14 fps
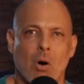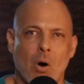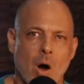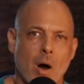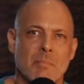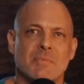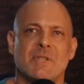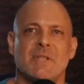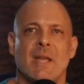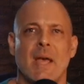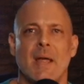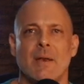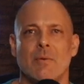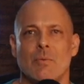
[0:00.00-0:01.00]

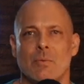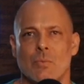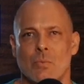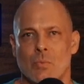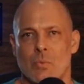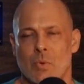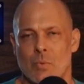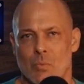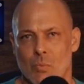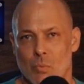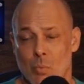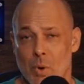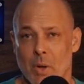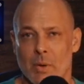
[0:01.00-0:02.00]
Armstead,
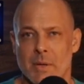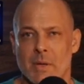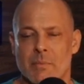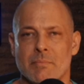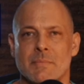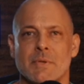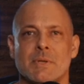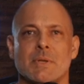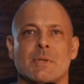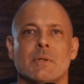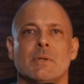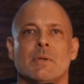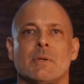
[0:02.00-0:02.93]
Williams,